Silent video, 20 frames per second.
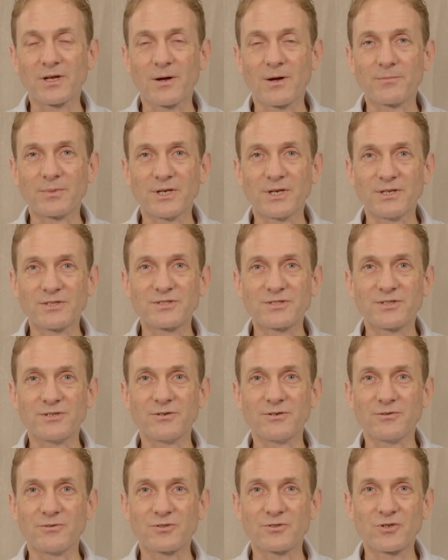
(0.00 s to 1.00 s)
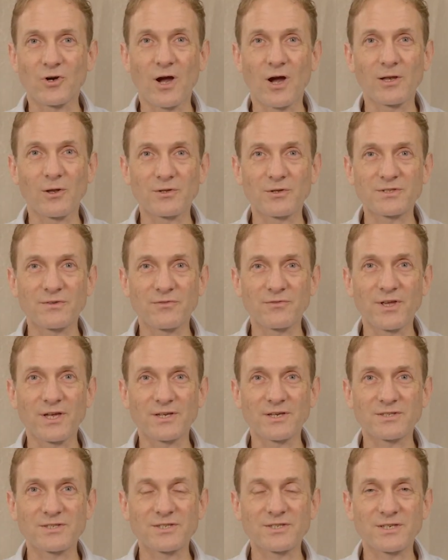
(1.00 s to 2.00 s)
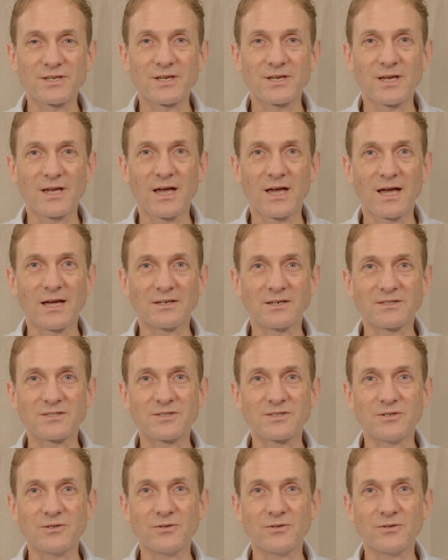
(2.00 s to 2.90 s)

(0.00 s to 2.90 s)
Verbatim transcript: company is to try lots of things and to